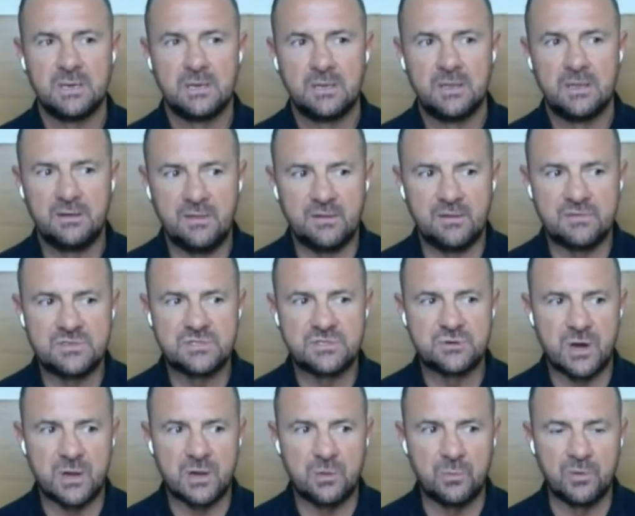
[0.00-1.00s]
that they've
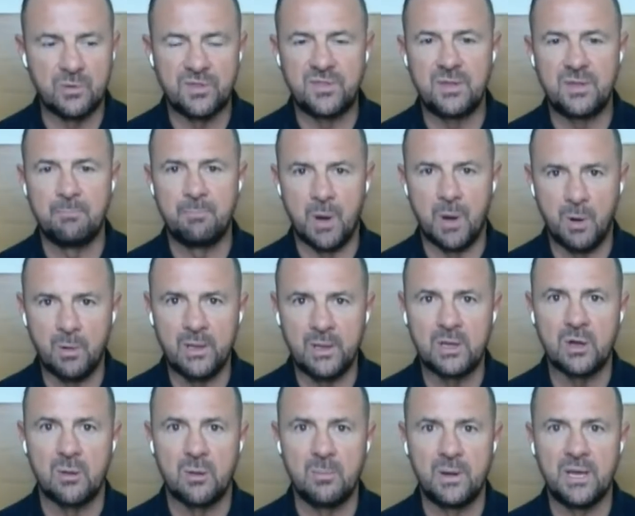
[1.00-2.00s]
struggled with their bowling
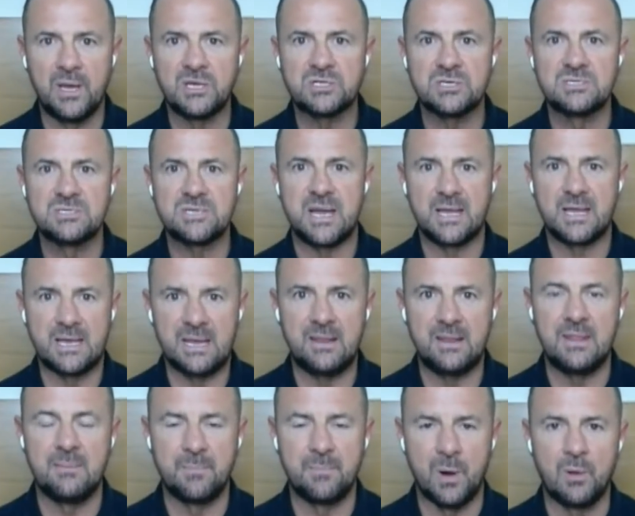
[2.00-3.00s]
combinations and getting
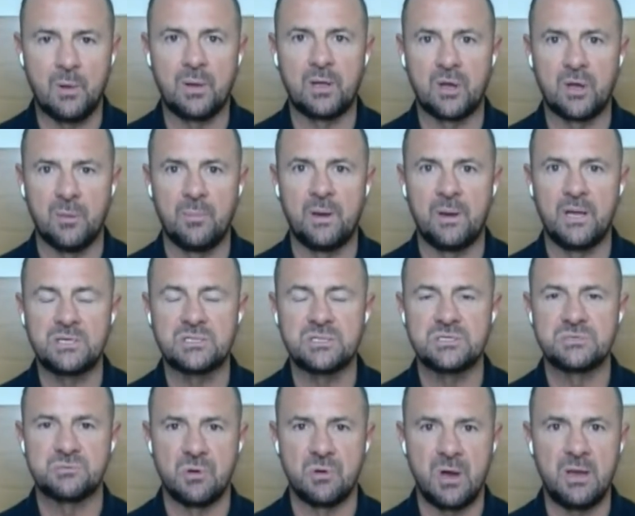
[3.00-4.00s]
their bowling
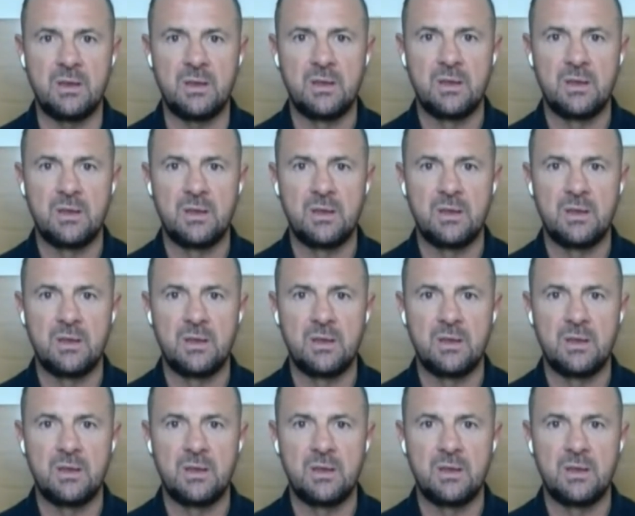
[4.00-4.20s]
combinations right.